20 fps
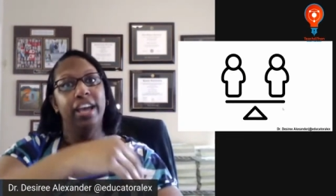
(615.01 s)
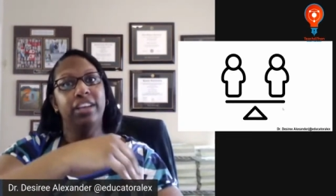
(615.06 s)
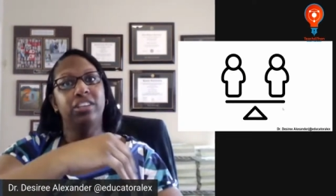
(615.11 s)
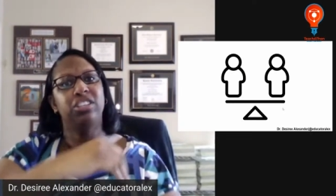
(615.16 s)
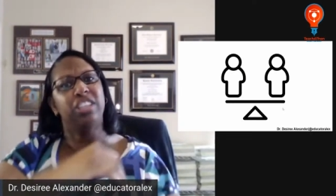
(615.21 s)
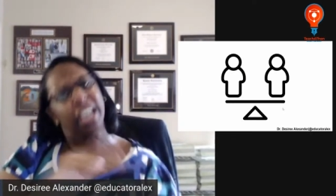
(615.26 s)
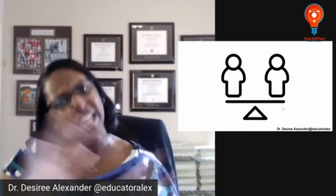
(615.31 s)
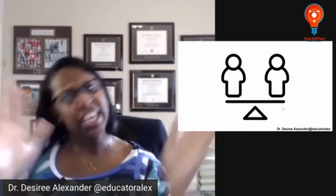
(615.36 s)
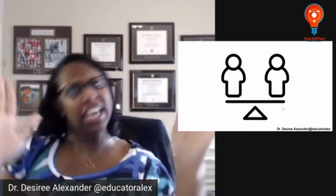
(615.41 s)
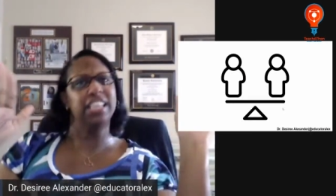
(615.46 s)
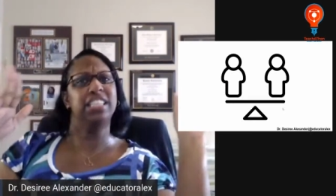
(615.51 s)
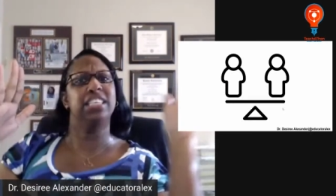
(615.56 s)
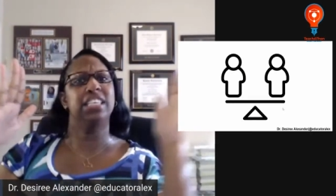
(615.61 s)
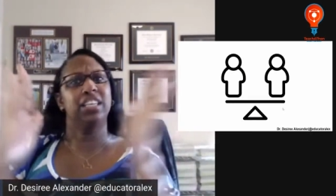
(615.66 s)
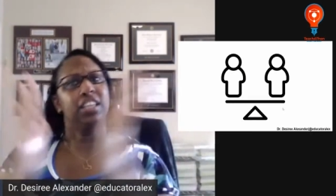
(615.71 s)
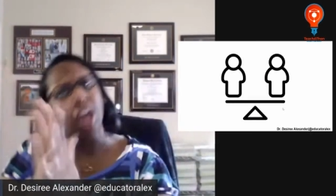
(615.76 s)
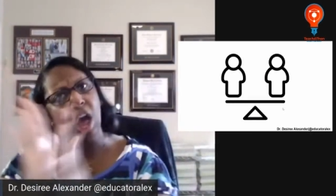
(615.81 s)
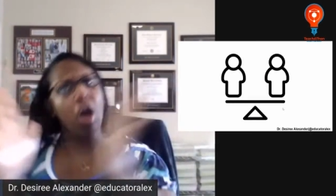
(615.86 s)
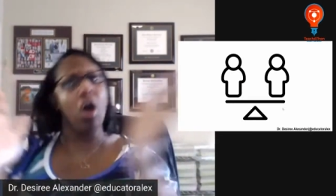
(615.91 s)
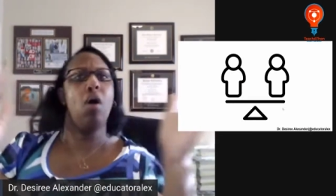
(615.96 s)
And she's like, yes,
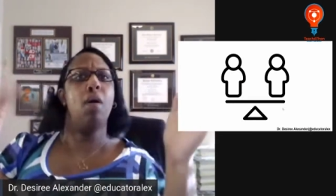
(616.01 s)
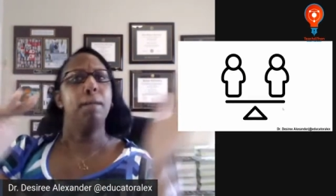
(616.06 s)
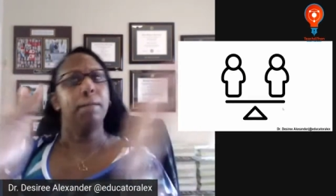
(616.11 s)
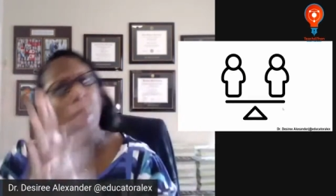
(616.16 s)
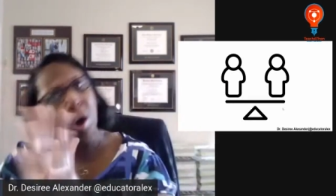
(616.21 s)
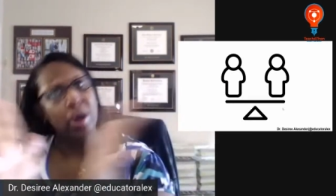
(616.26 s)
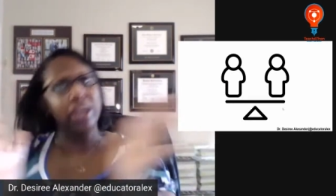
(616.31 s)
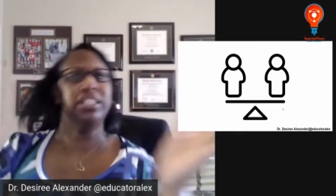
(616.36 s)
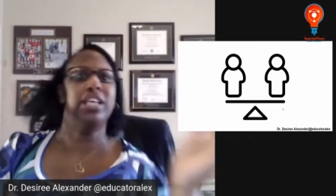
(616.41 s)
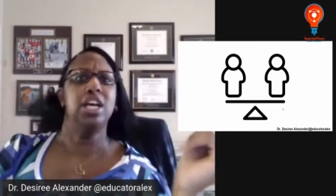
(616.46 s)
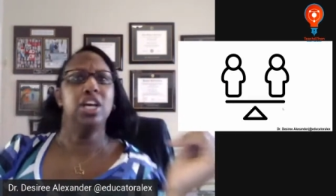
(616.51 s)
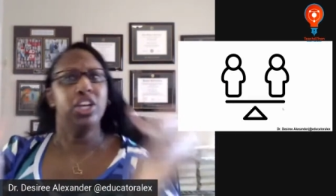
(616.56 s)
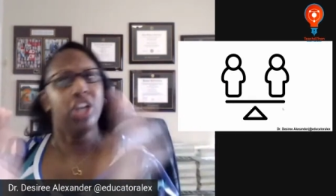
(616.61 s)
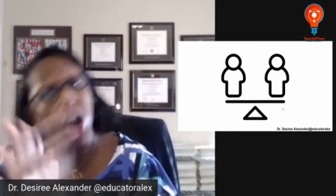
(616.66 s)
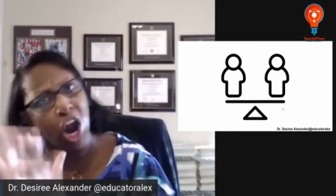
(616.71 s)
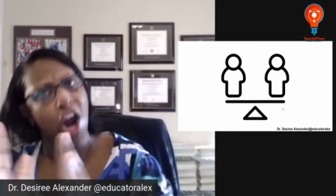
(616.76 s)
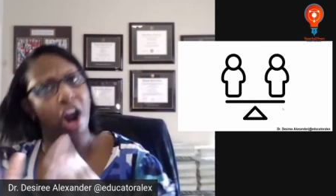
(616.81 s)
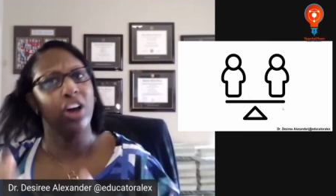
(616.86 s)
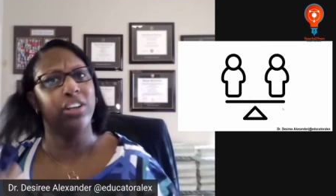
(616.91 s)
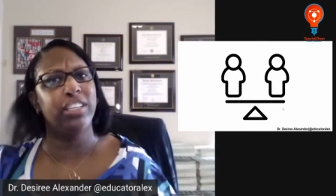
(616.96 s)
go, boys and
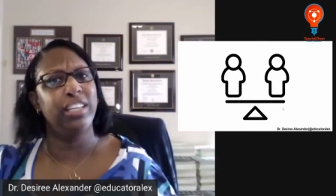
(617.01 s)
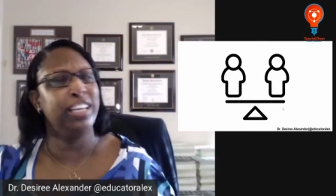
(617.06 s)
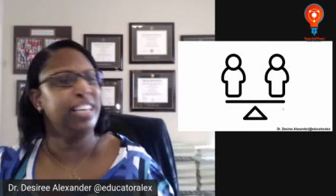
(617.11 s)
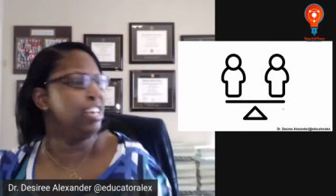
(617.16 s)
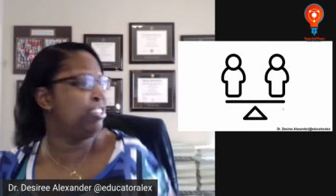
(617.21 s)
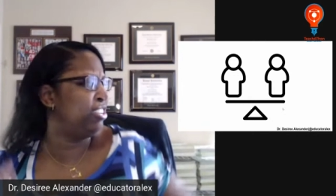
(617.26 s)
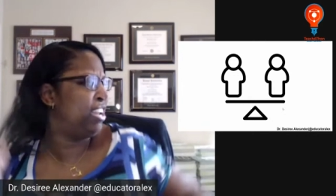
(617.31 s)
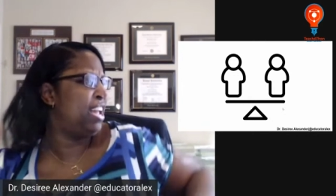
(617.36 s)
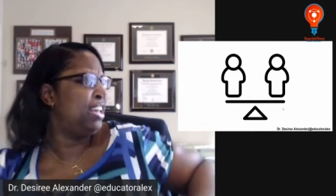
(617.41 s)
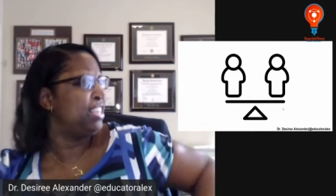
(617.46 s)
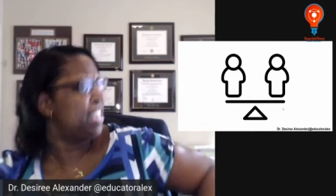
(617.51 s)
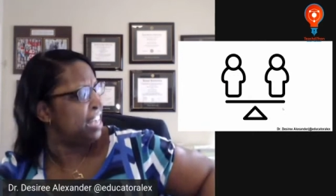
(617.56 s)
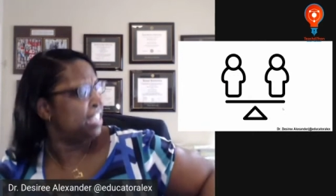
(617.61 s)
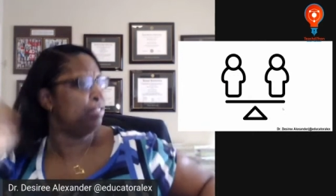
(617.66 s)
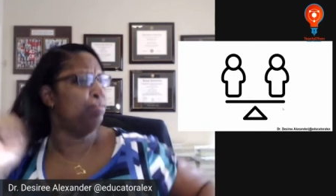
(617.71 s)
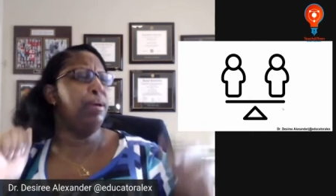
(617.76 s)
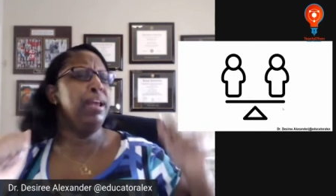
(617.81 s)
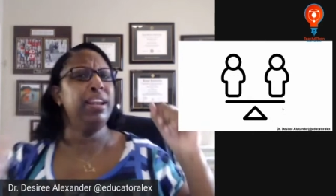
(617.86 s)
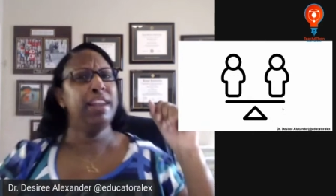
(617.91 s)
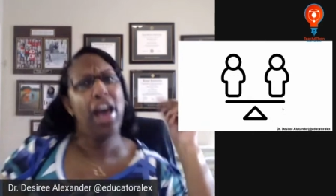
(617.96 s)
girls. And the kids are like, yes,
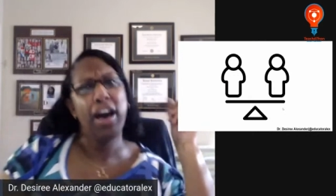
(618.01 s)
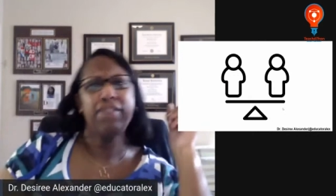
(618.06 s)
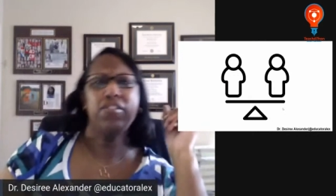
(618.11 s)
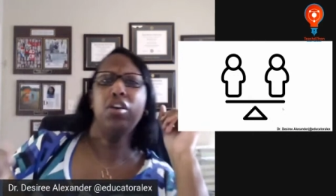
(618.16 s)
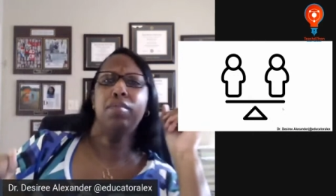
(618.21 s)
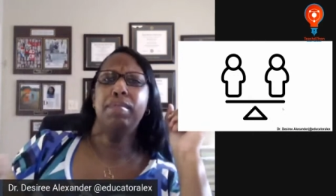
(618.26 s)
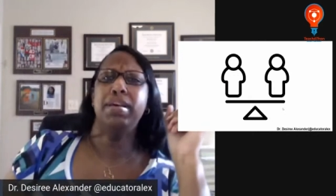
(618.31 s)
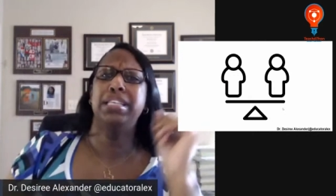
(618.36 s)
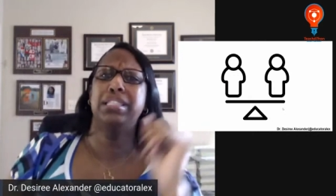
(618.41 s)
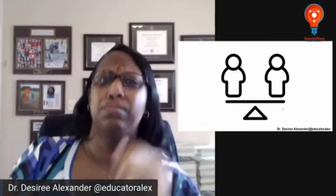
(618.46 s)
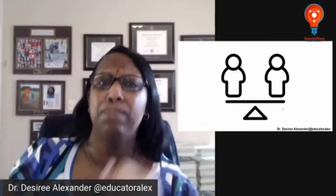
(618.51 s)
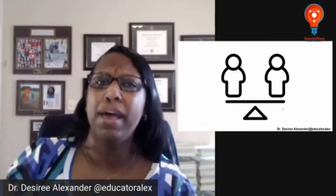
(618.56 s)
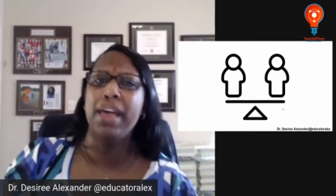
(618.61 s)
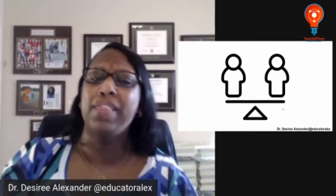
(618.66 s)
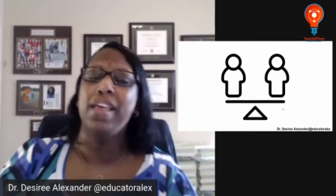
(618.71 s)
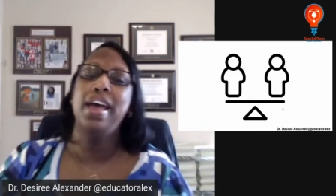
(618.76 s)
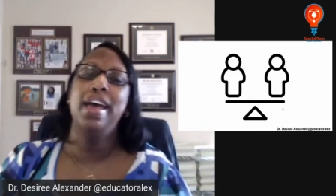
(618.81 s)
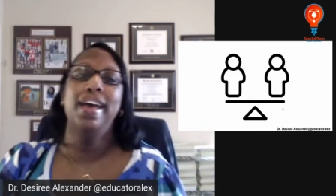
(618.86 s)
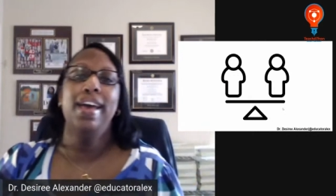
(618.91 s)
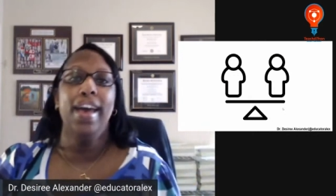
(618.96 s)
we love you, Miss Smith.
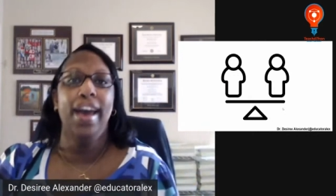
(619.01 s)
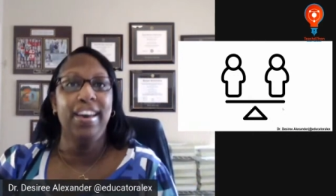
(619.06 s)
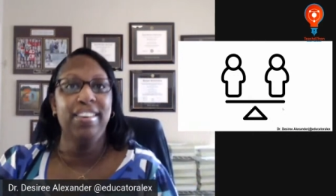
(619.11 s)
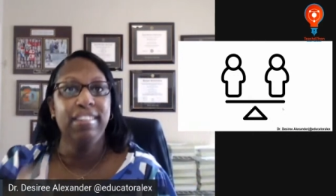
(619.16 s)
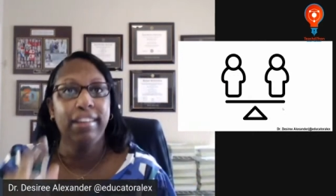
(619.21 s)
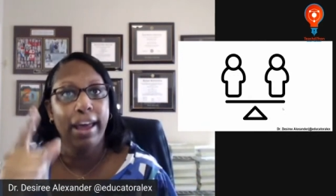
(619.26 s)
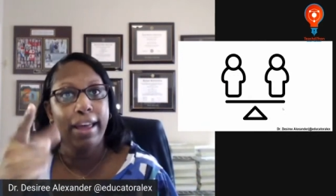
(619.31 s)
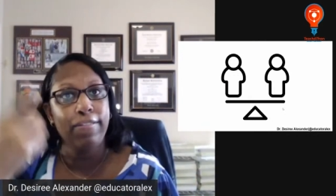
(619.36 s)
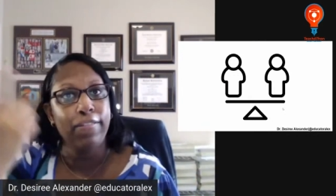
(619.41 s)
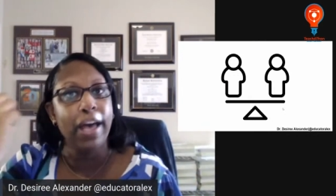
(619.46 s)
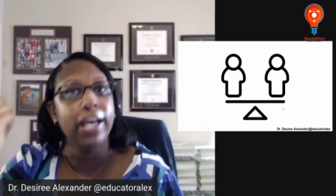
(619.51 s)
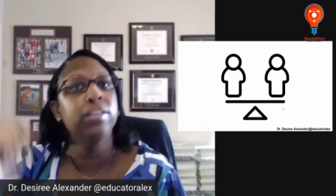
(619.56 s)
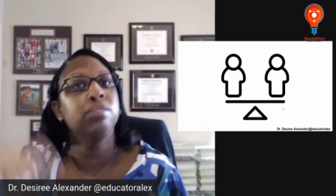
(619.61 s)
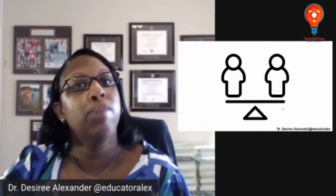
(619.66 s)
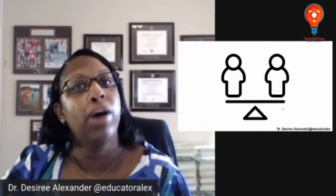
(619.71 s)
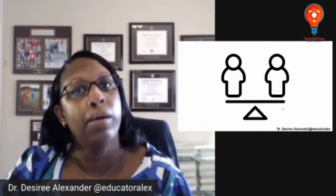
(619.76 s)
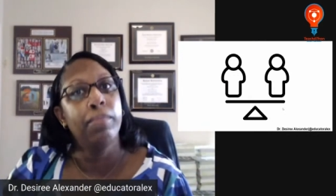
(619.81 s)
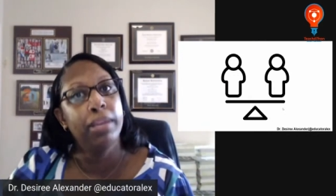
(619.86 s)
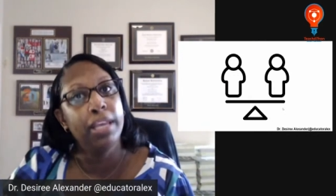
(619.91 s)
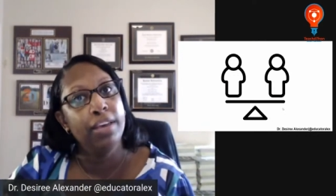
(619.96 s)
And you're like, that's
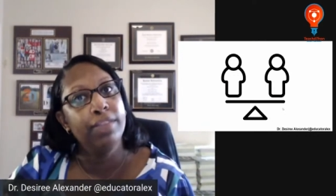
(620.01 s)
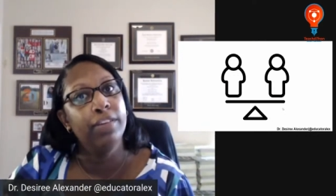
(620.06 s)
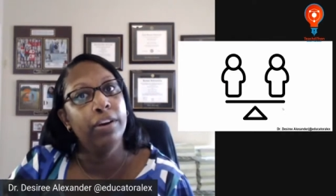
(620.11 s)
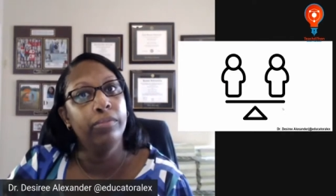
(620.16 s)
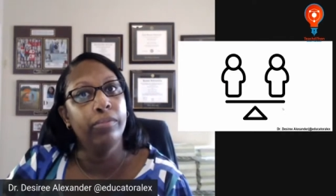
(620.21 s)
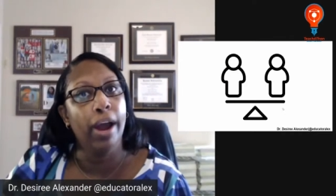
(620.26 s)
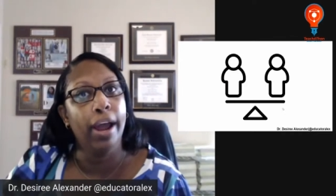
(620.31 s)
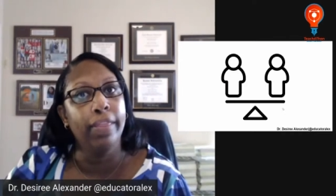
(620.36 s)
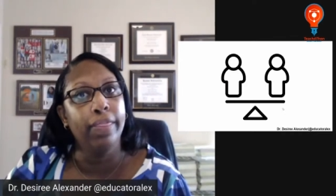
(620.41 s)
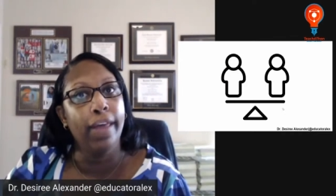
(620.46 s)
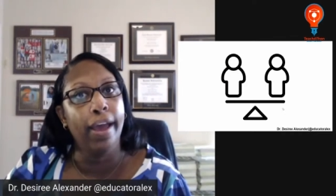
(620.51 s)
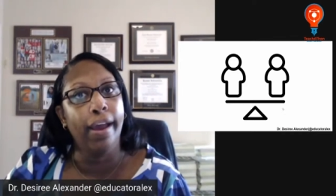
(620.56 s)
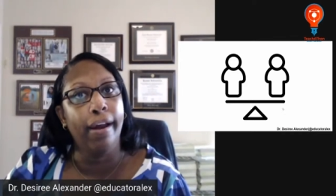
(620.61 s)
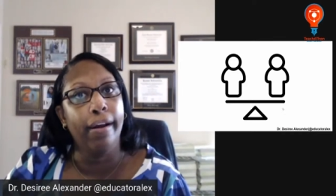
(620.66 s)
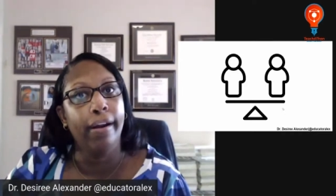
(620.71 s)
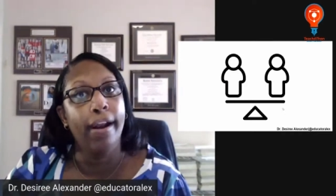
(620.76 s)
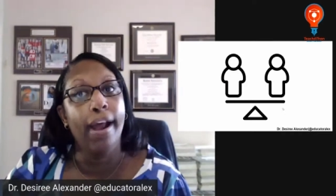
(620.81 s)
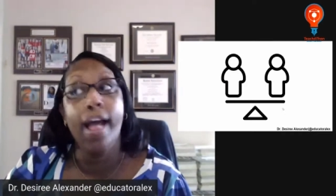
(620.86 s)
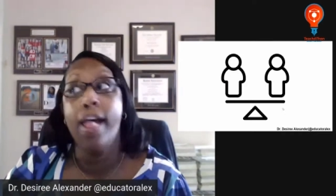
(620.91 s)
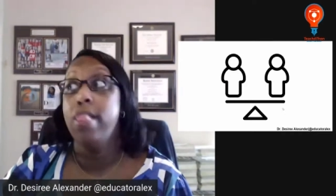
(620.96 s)
why I'm leaving right
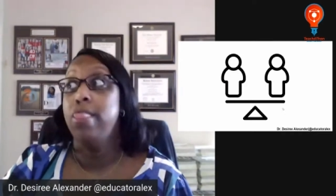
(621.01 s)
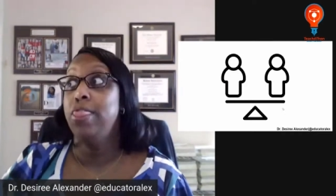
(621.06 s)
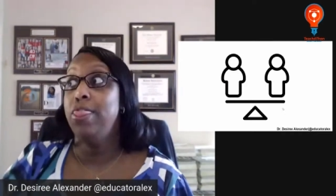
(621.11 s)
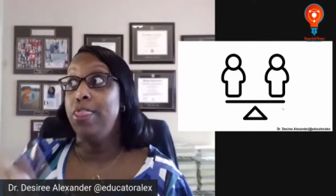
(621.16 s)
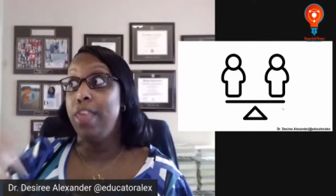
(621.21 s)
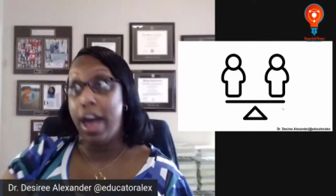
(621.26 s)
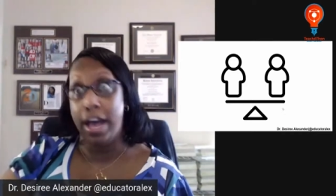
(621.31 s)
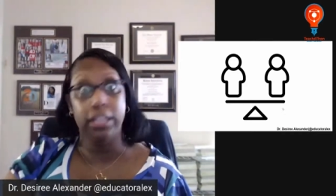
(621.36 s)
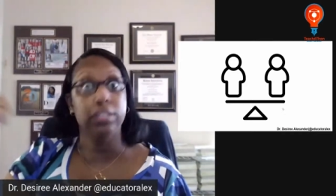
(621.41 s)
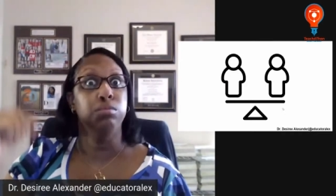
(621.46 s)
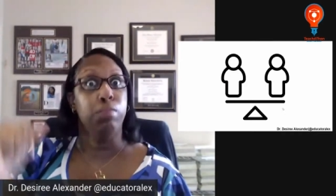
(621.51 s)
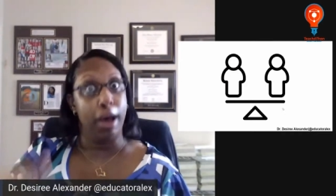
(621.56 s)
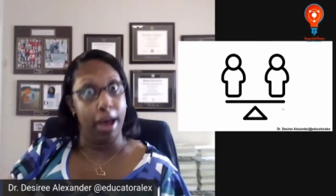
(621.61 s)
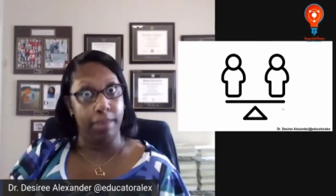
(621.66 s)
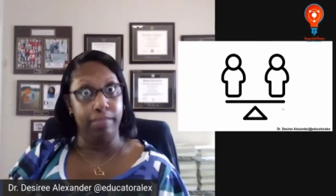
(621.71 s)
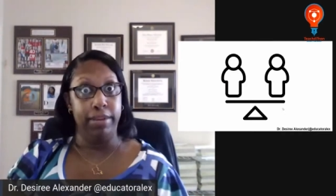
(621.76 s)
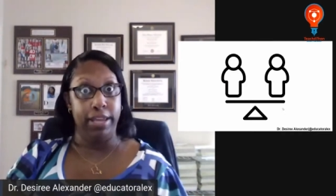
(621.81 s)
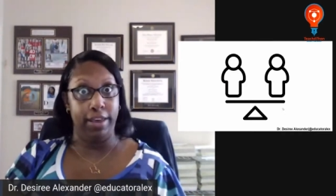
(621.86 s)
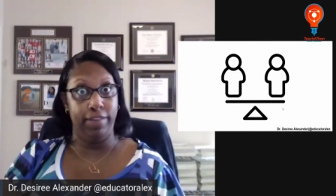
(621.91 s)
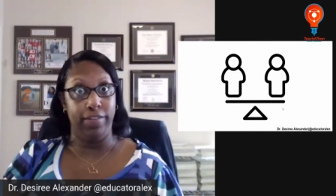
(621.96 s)
there. That's why
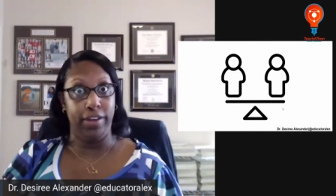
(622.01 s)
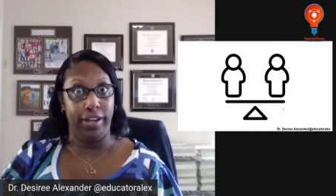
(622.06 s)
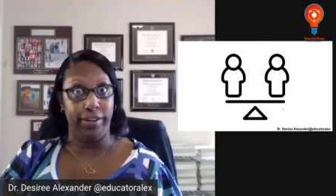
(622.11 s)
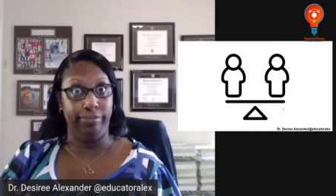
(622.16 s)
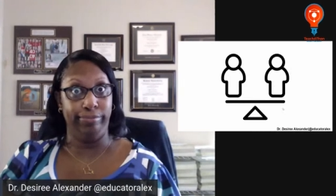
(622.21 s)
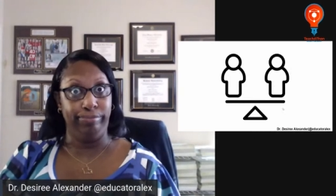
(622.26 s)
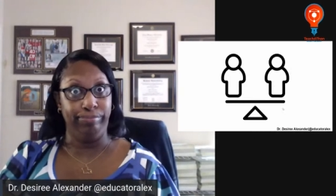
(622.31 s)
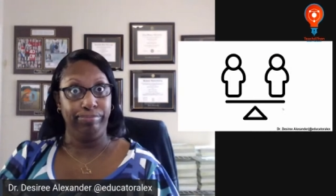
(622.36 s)
I'm leaving.